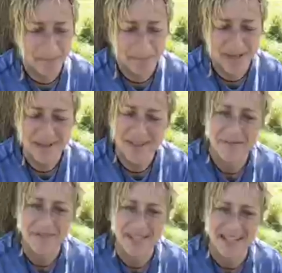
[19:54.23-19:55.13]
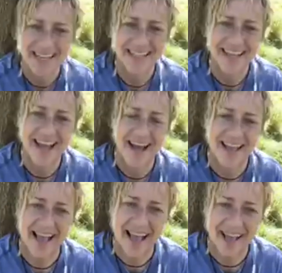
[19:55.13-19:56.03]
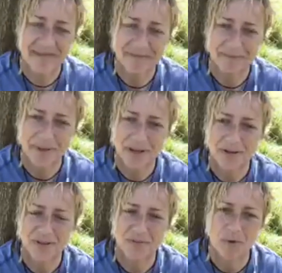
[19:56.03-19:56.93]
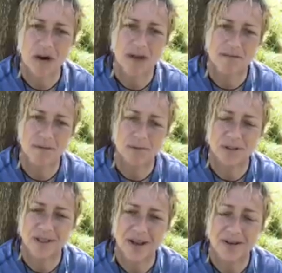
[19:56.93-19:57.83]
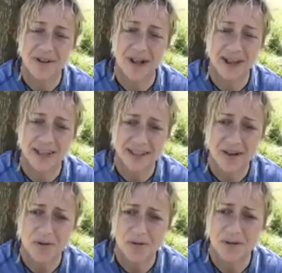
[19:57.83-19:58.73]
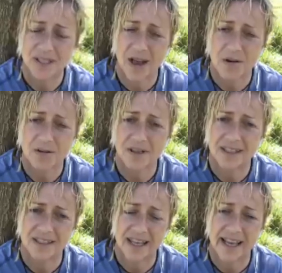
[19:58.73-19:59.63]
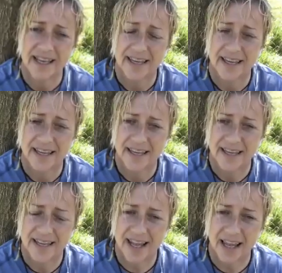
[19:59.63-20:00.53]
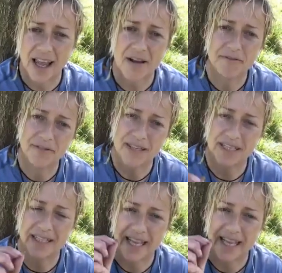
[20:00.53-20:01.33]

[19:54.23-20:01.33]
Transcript: because of the data I have, because of what I've always known, I can always only say love is